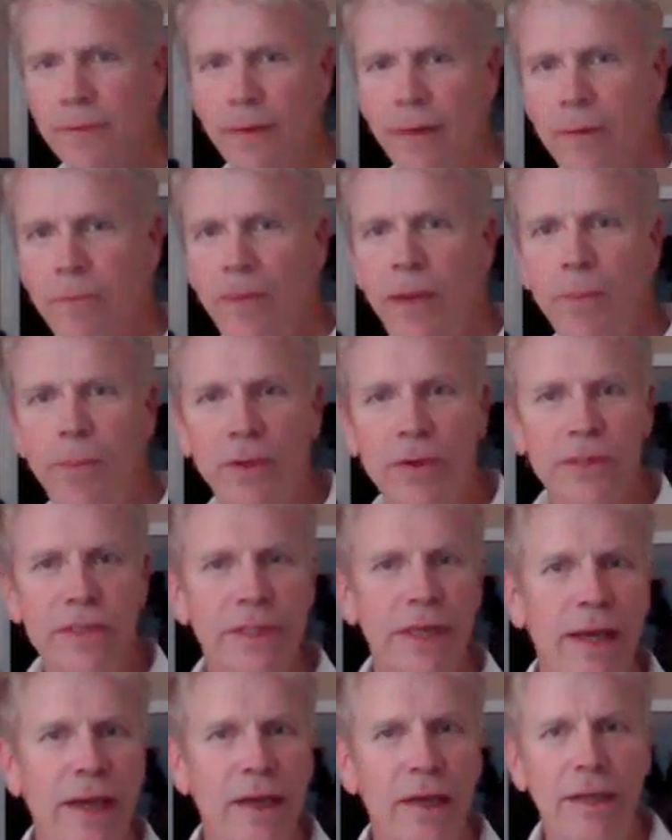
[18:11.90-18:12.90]
People are
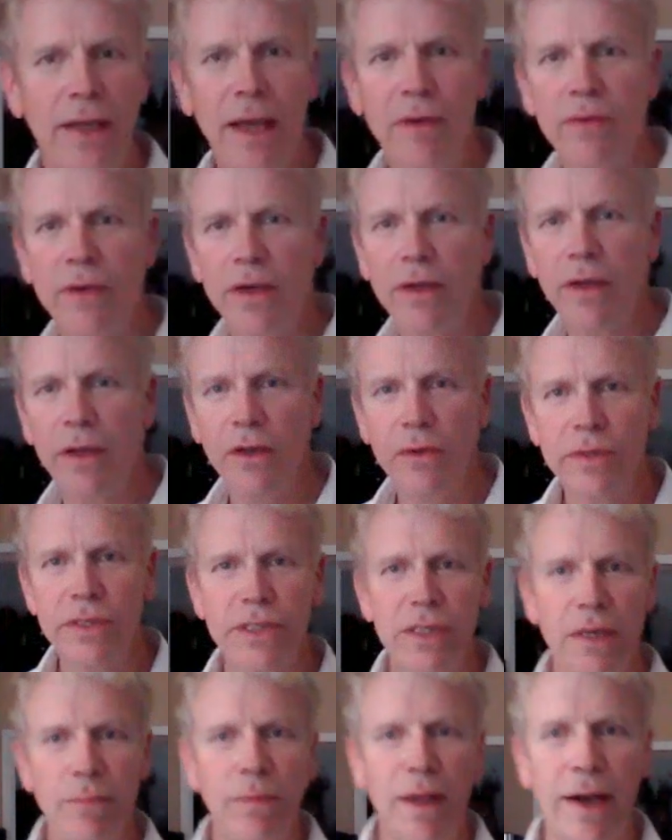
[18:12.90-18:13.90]
saying, David, you
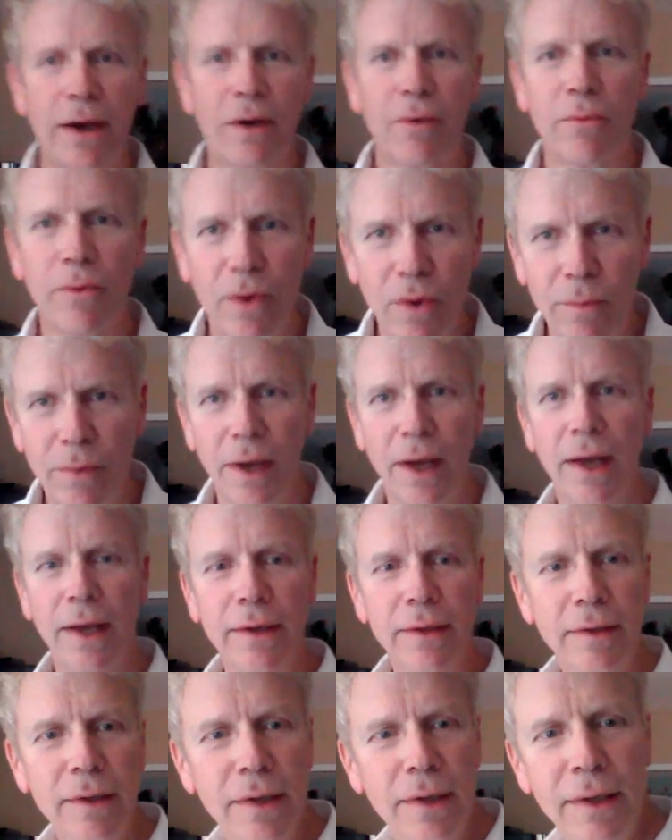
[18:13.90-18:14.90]
seem like a robot.
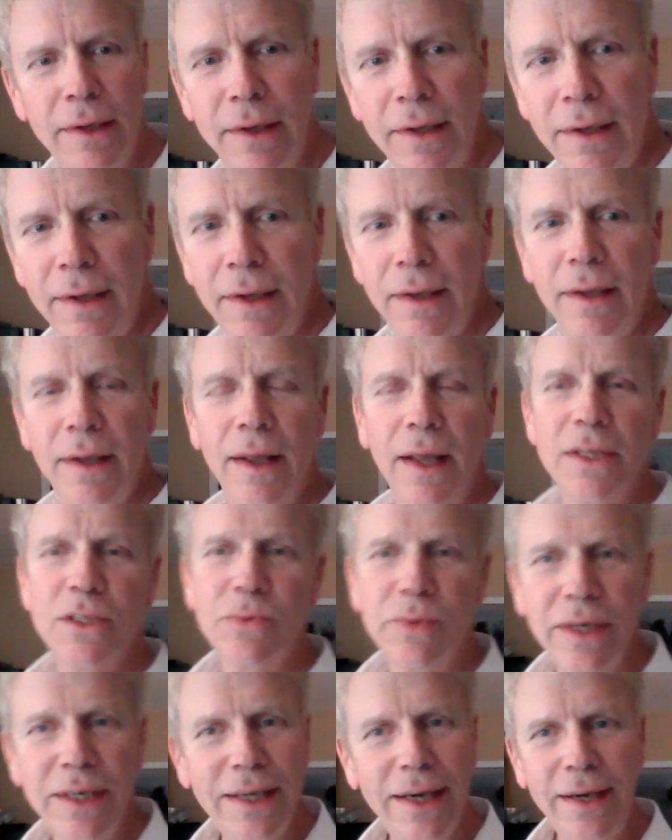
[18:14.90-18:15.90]
It's
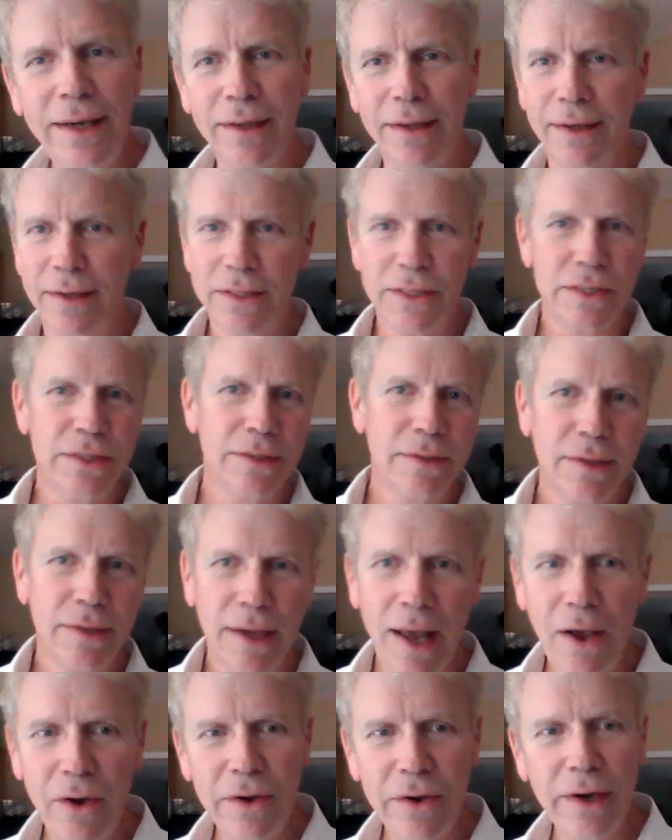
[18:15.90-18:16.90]
ridiculous.
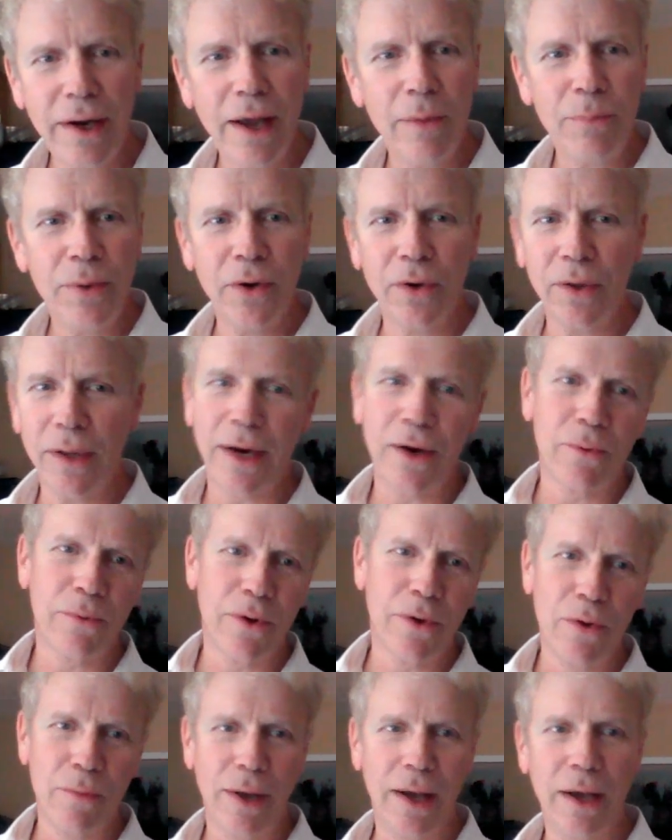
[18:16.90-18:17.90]
How can I appear like a
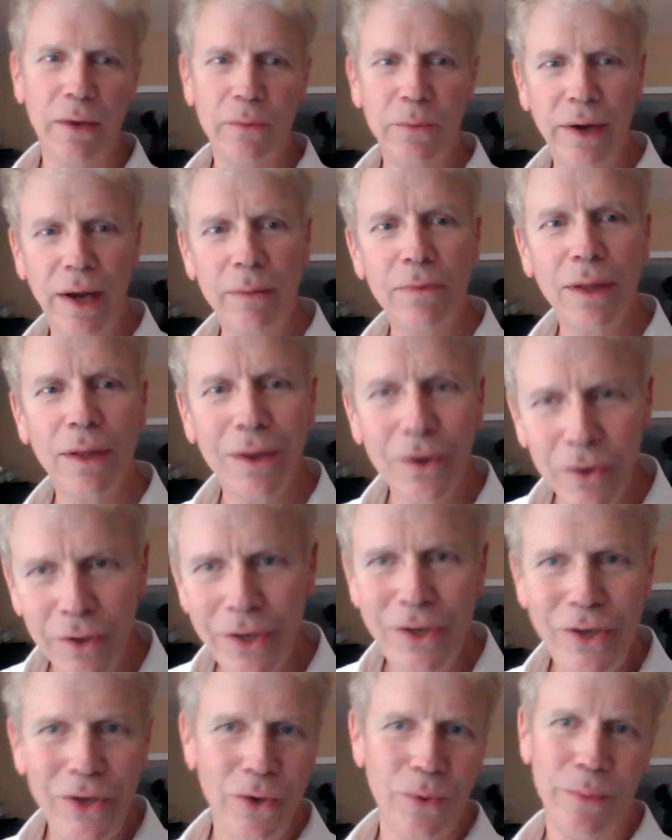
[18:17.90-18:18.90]
robot when I'm
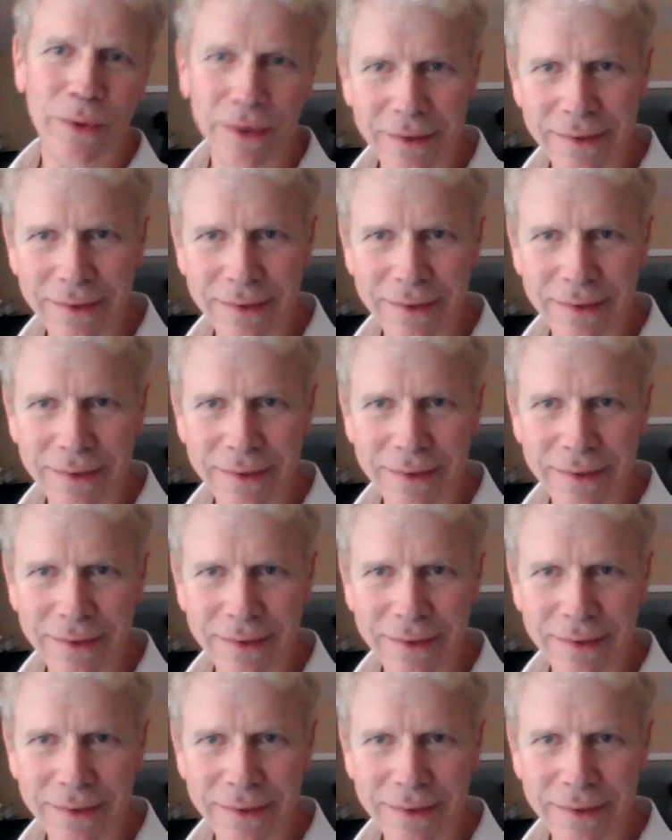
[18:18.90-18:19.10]
clearly human?